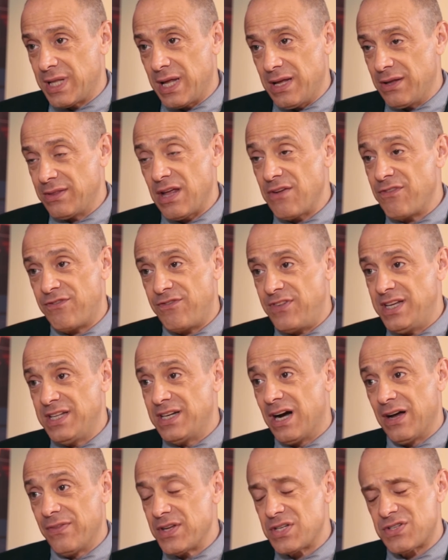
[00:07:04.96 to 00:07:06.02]
they feed
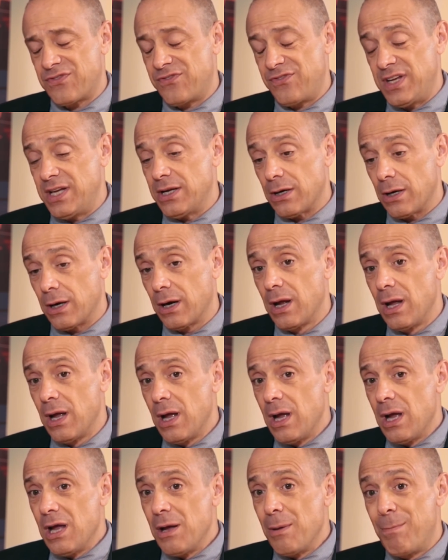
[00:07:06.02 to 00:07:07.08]
on, this fear.
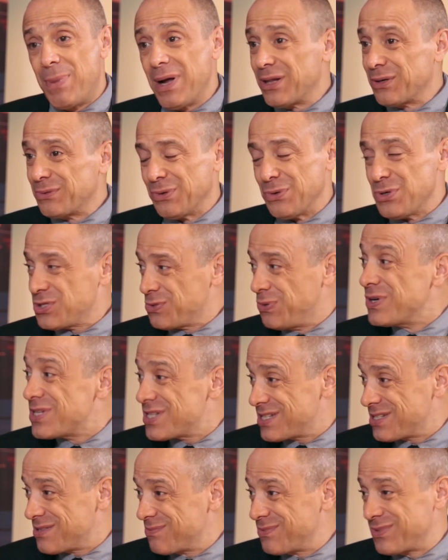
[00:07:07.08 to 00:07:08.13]
Belarus
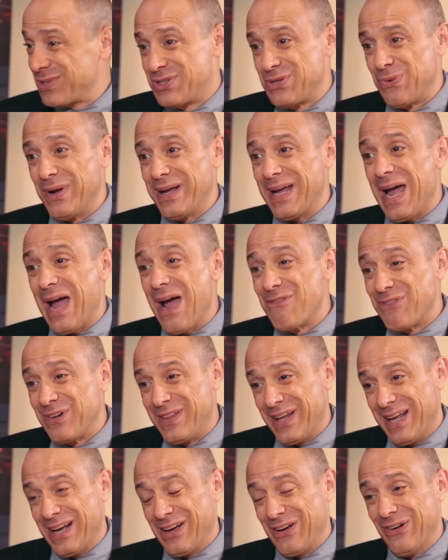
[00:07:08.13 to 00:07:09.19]
was doing
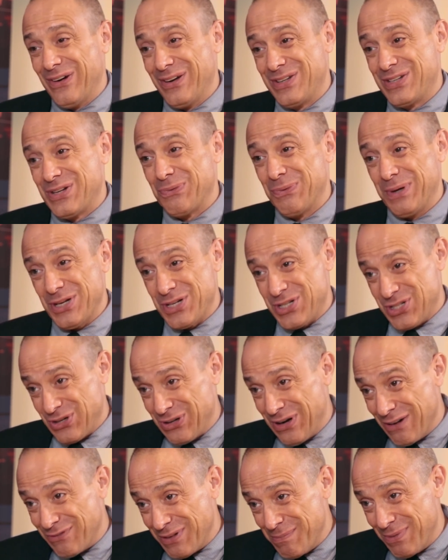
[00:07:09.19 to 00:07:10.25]
everything it could to
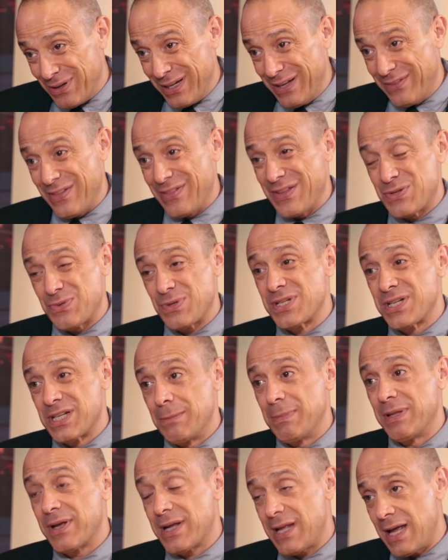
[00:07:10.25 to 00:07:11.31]
reassure everybody that this wasn't going
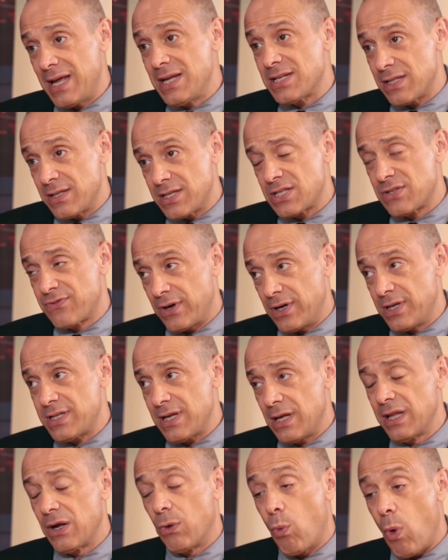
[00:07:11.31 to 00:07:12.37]
to be the case, and this is very
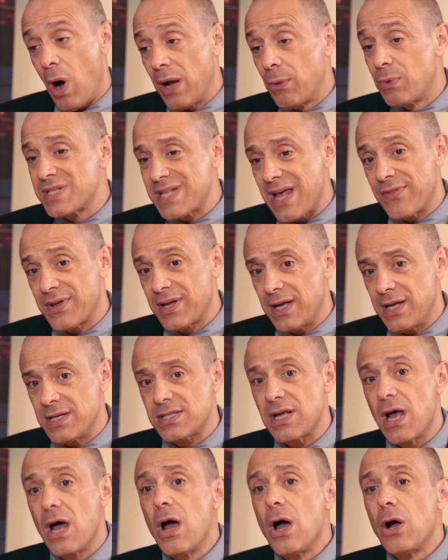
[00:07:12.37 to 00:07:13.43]
telling. Why was that the case?
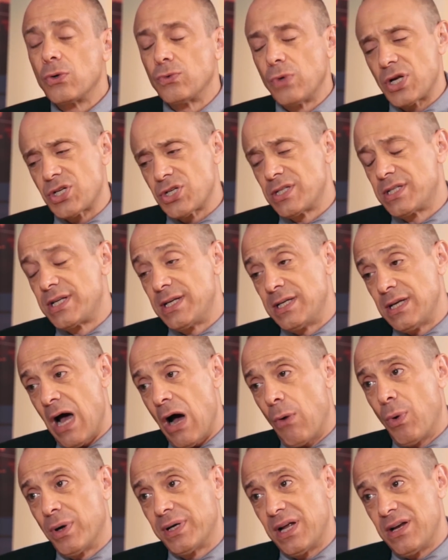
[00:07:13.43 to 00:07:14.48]
Russia did
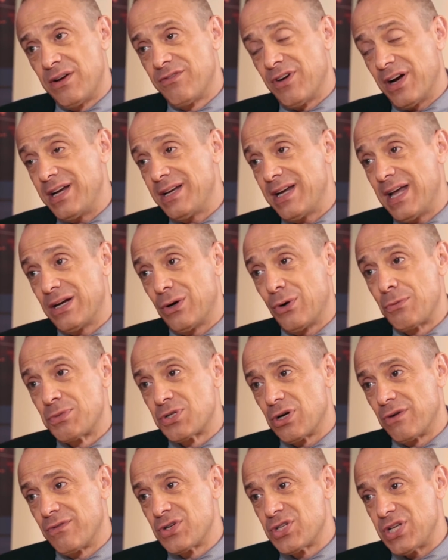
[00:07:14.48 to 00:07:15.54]
not want to invite NATO
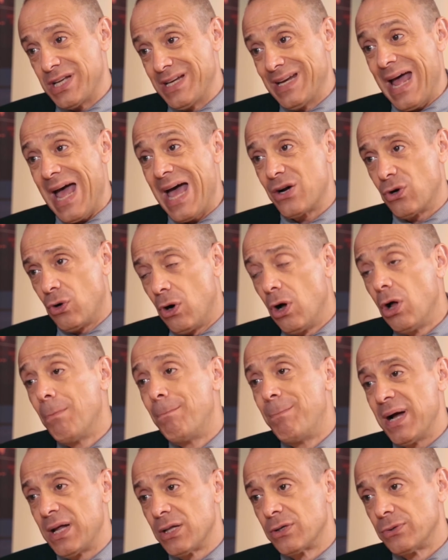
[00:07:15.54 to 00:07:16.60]
observers in at all.
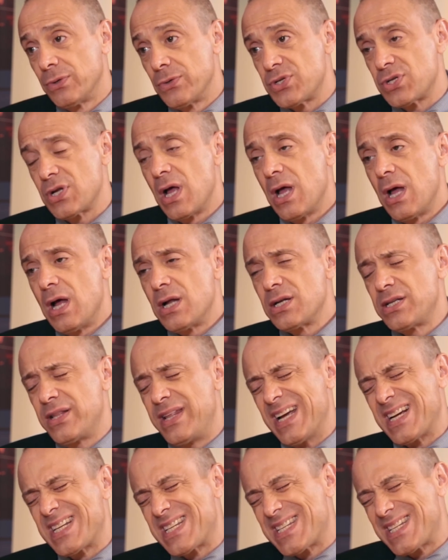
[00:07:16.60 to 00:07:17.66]
Belarus, to the
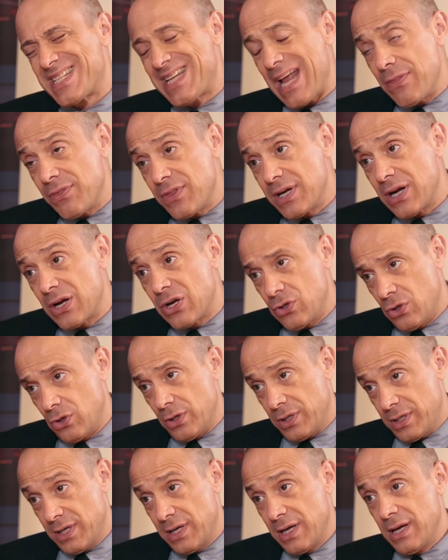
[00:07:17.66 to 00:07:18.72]
extent that it
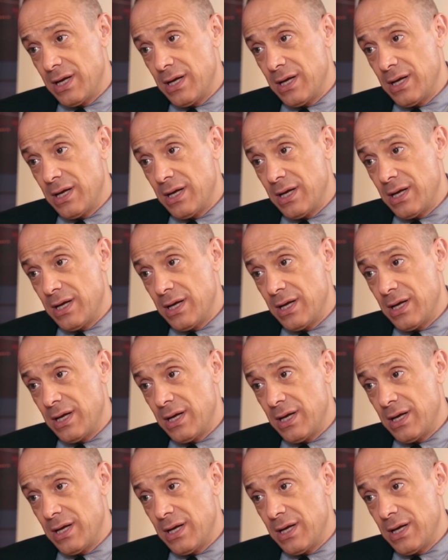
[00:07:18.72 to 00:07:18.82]
could,